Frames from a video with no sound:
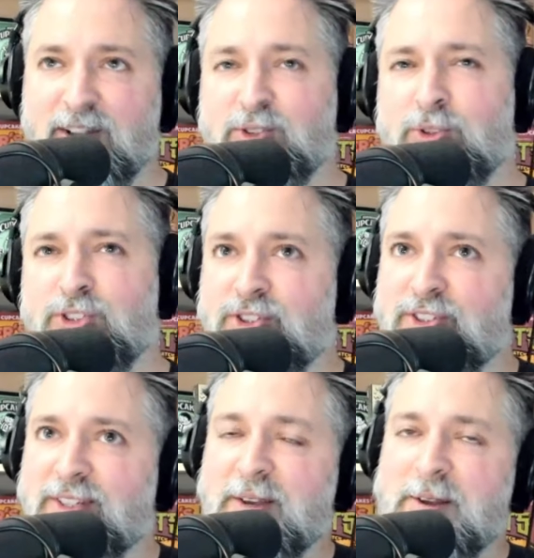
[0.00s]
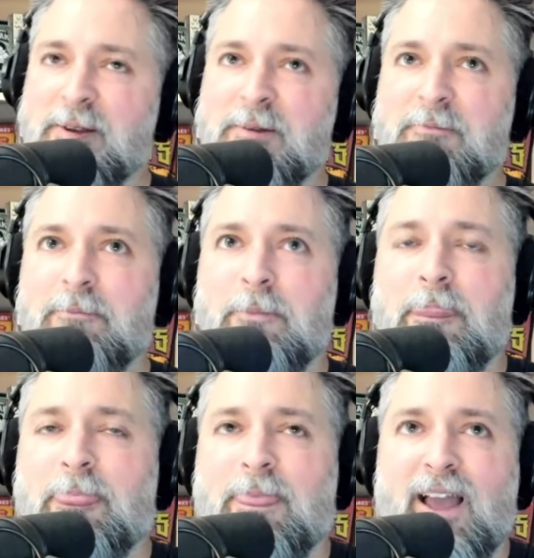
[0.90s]
So it's just...
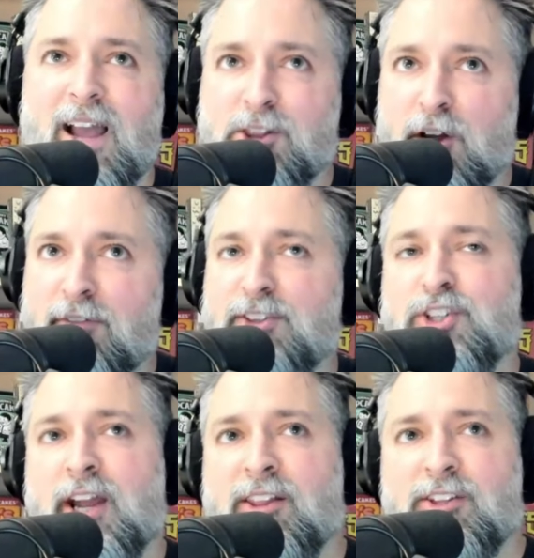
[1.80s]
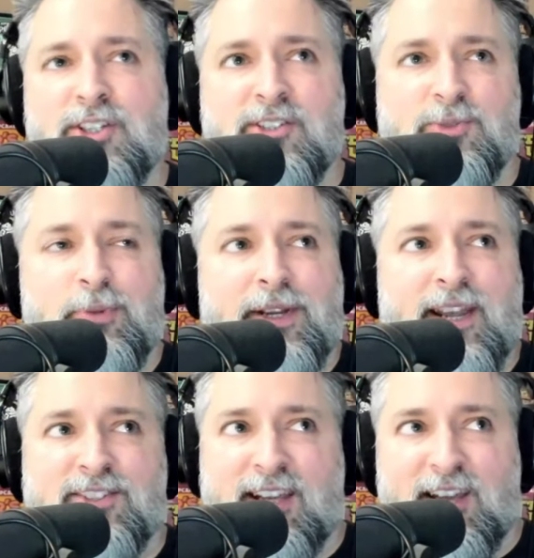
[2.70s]
I love the challenges, but
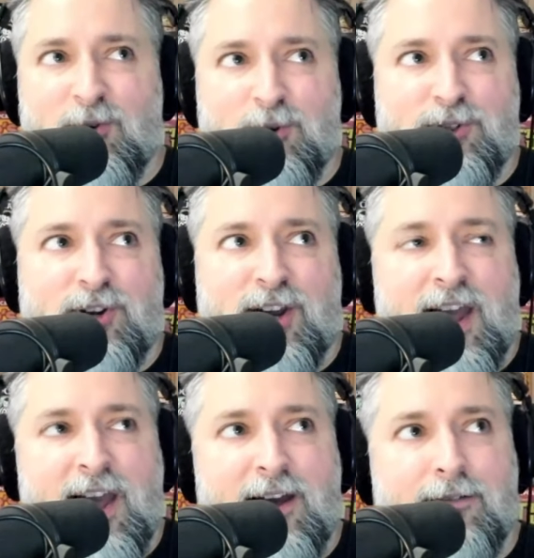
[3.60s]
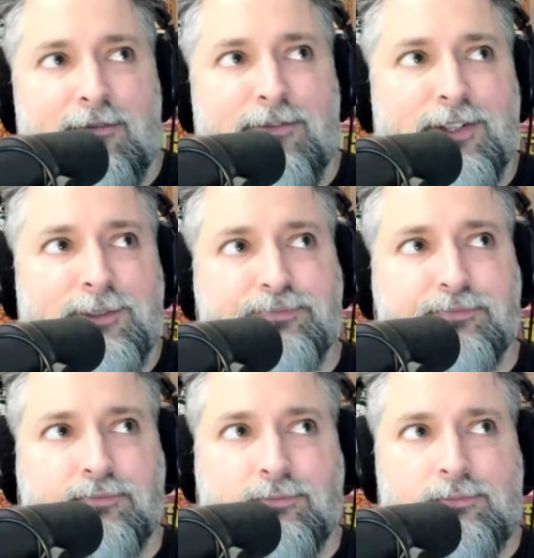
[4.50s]
as I get older and have
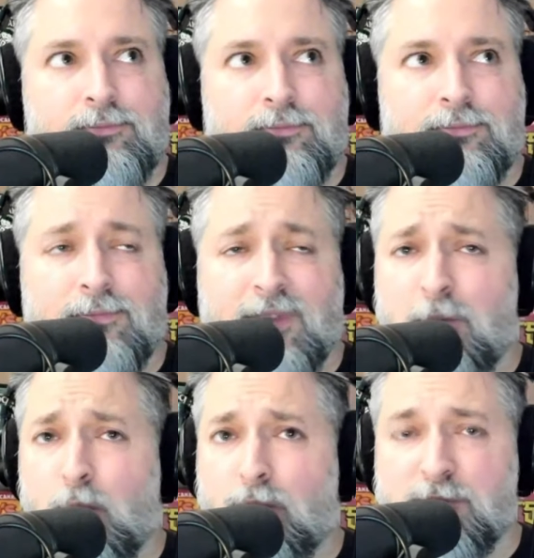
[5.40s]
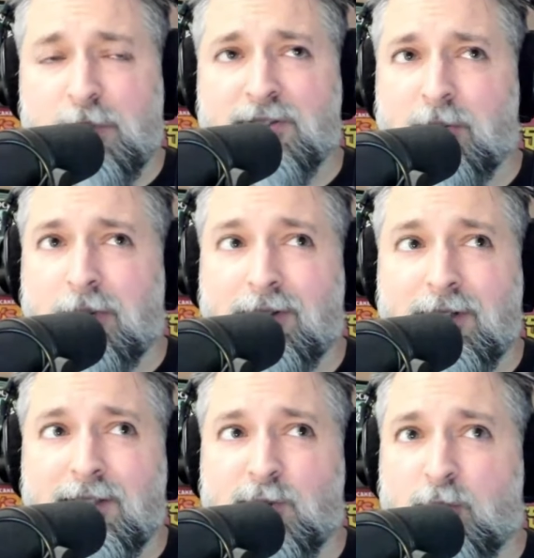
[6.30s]
more
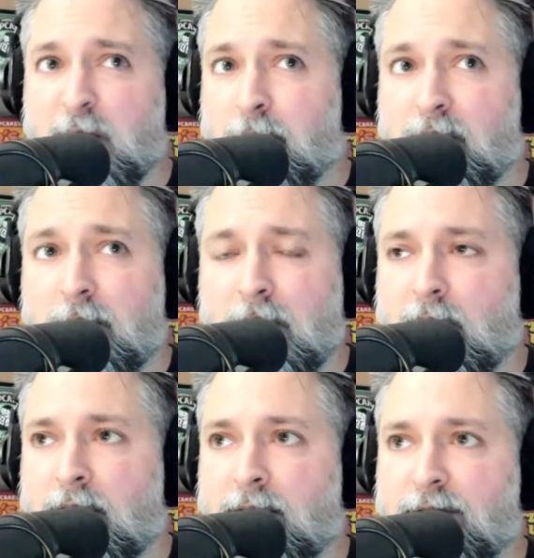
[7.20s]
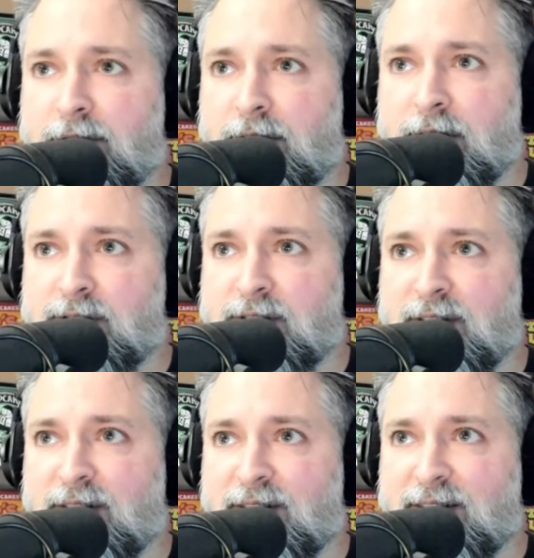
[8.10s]
responsibilities with people in my life, it's,
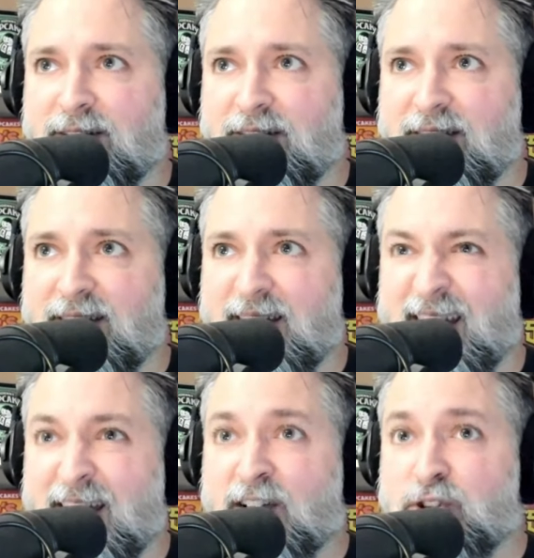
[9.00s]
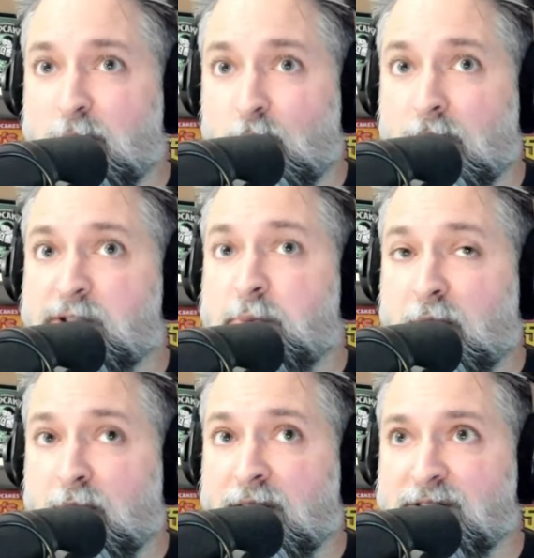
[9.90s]
and actually more
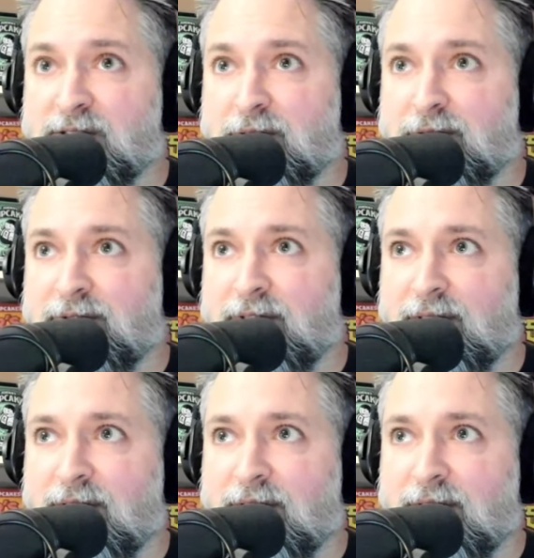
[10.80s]
experience of